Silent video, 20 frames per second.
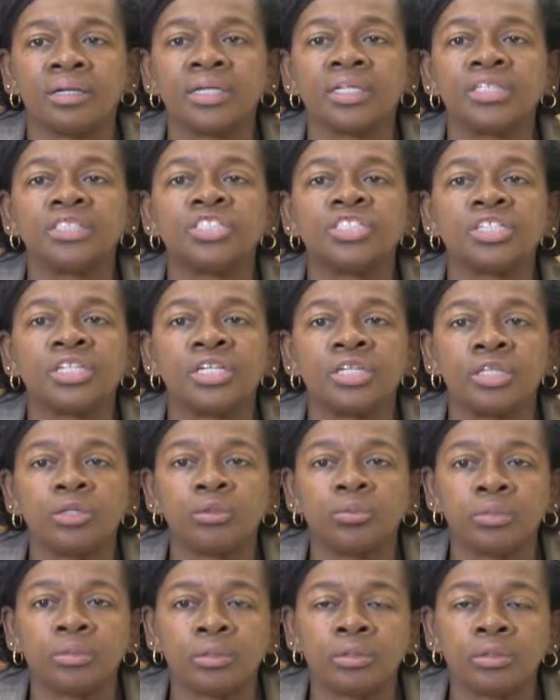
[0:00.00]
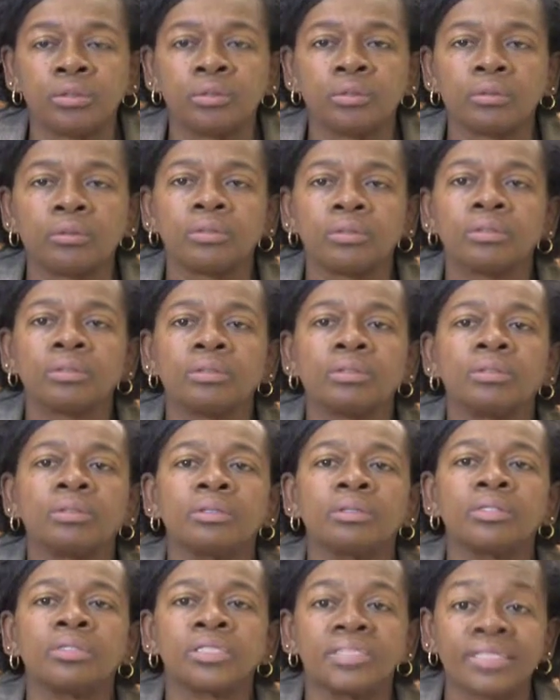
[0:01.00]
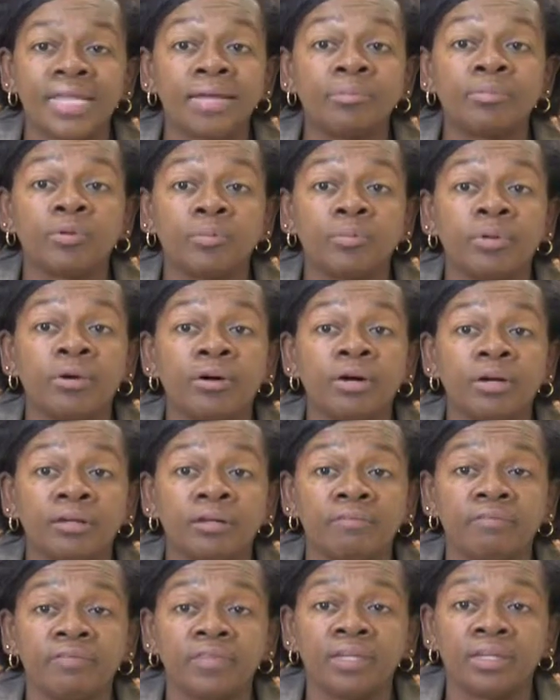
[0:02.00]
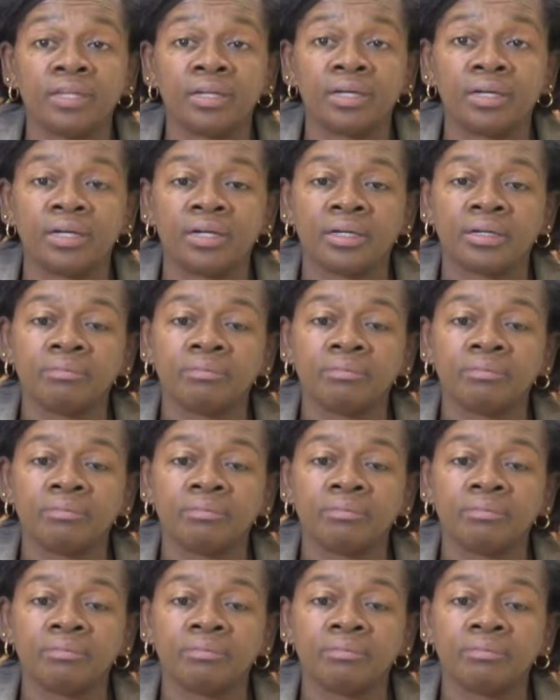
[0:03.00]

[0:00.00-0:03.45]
a continual, stable part of the uh,